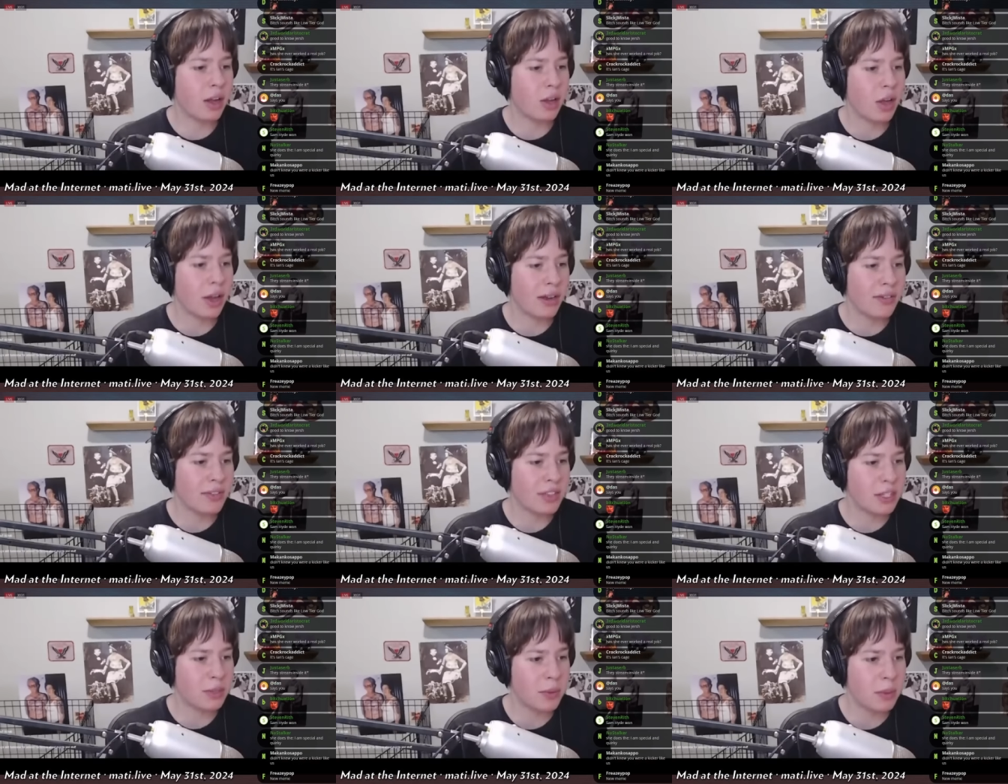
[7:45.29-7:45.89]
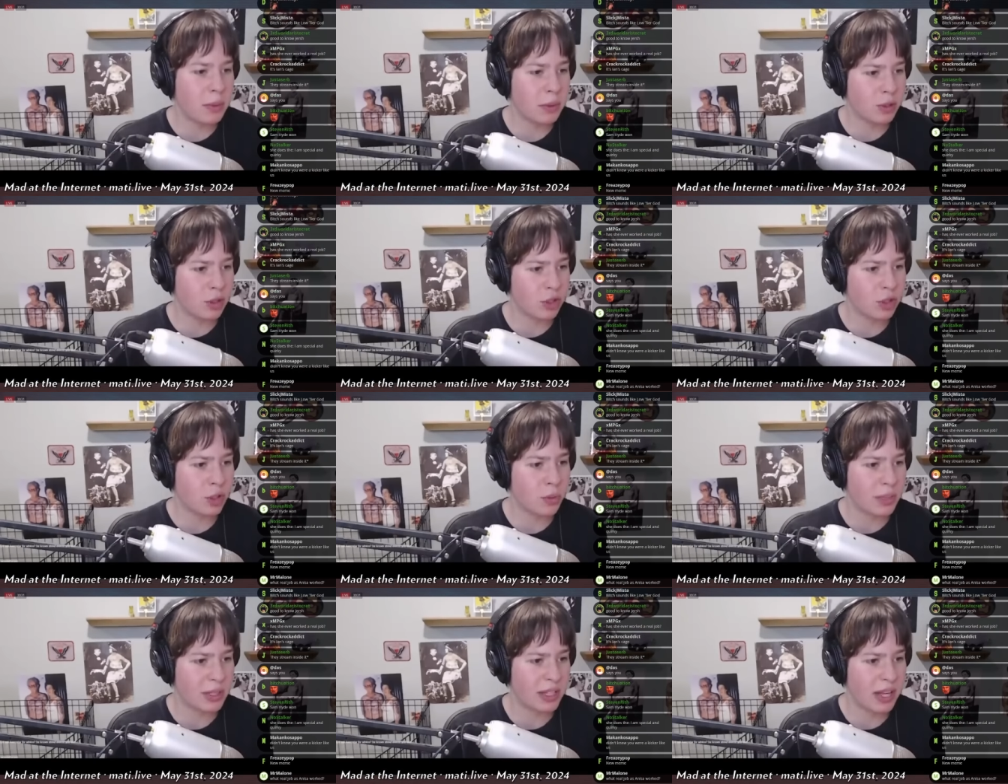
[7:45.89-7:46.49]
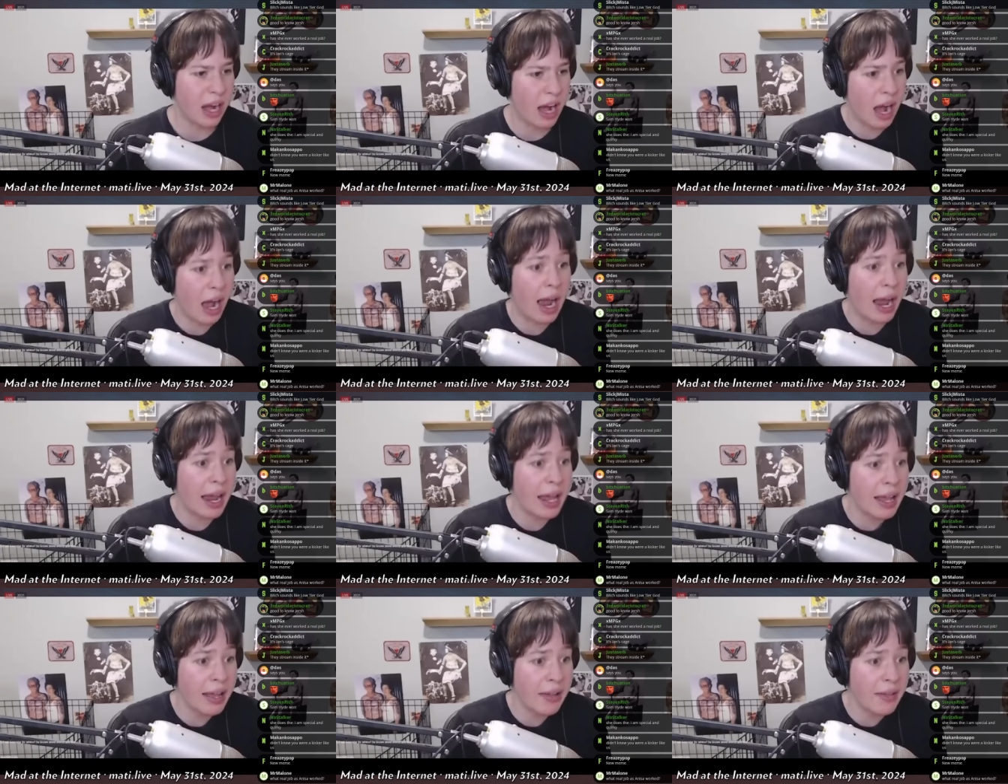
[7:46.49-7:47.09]
a lot of these people assume is that
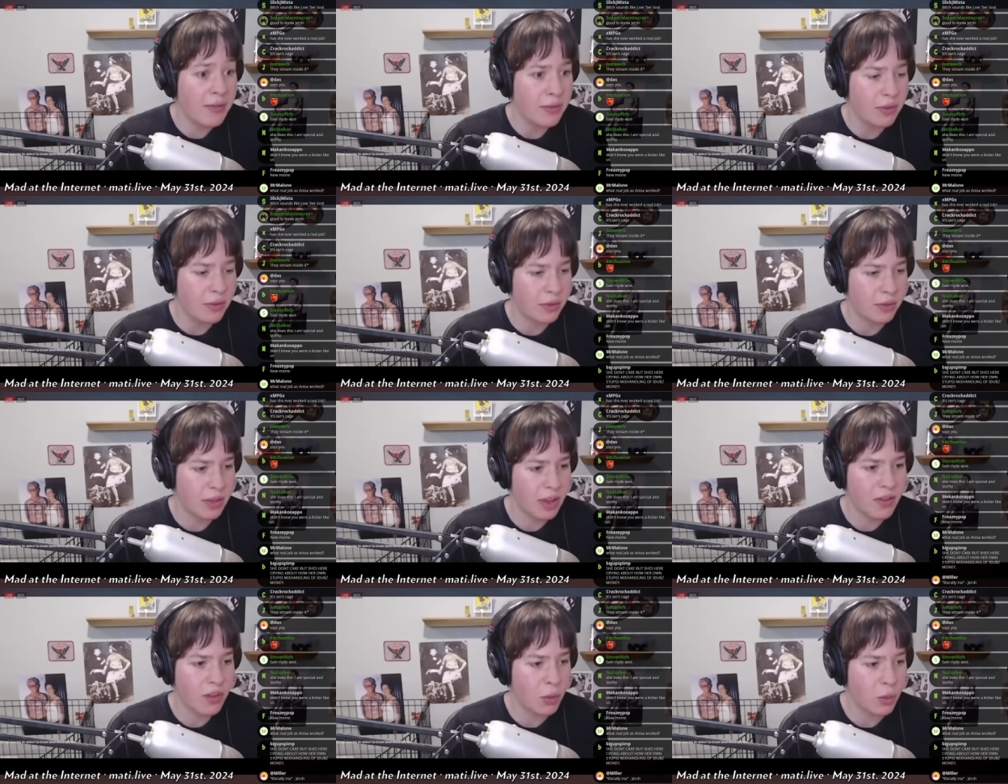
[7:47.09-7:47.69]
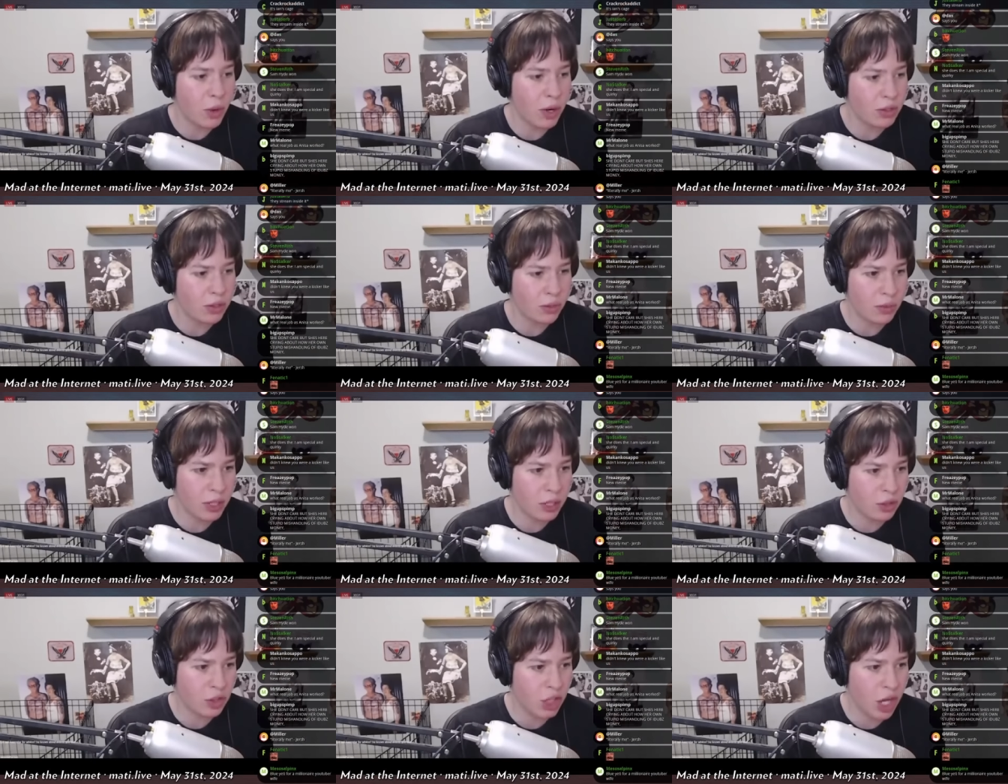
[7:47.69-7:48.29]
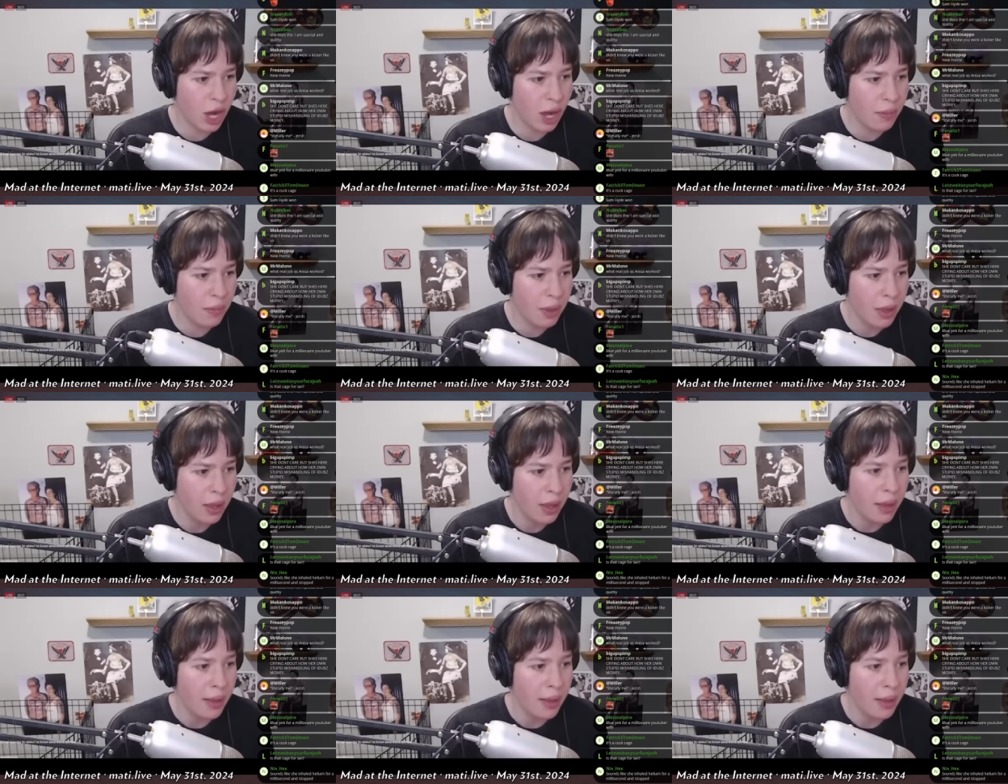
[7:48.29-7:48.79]
I never worked a real job